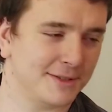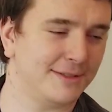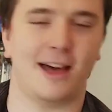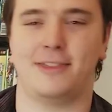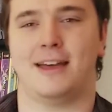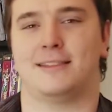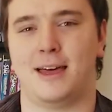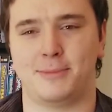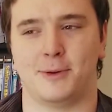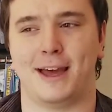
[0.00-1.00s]
That'll be
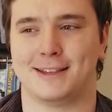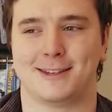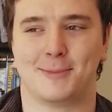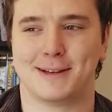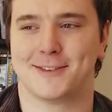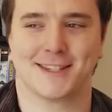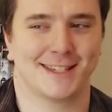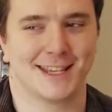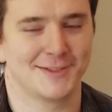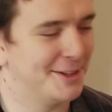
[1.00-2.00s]
when I consider myself
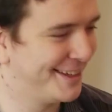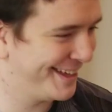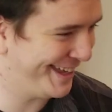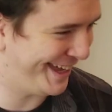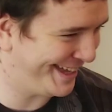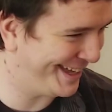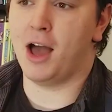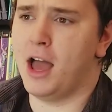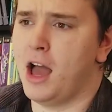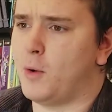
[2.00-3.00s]
successful.
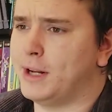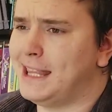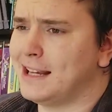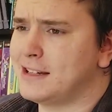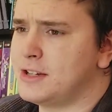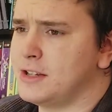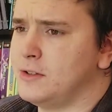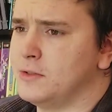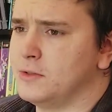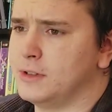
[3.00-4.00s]
What I'd like to
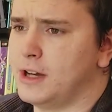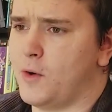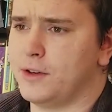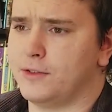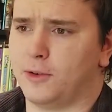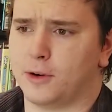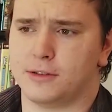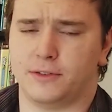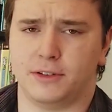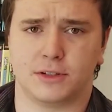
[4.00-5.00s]
do going forward in the
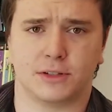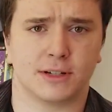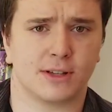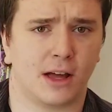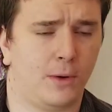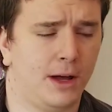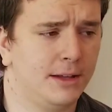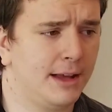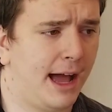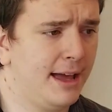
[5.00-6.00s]
future is
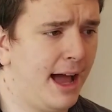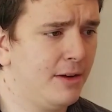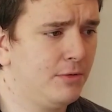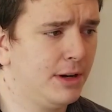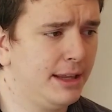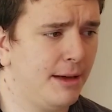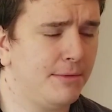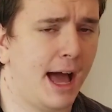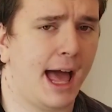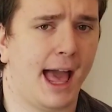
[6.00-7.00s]
I really am
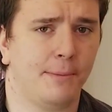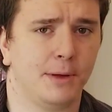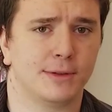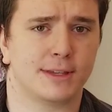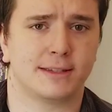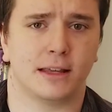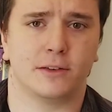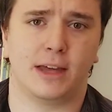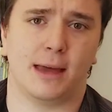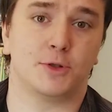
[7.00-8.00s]
not happy with the state of
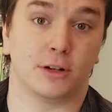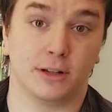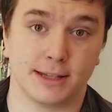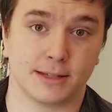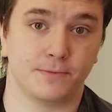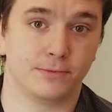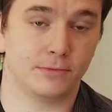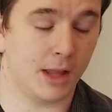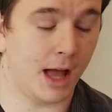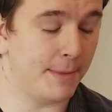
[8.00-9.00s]
game journalism
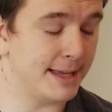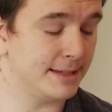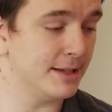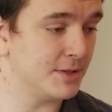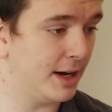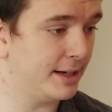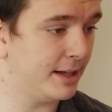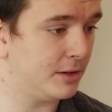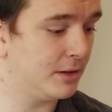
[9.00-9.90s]
as it is right now.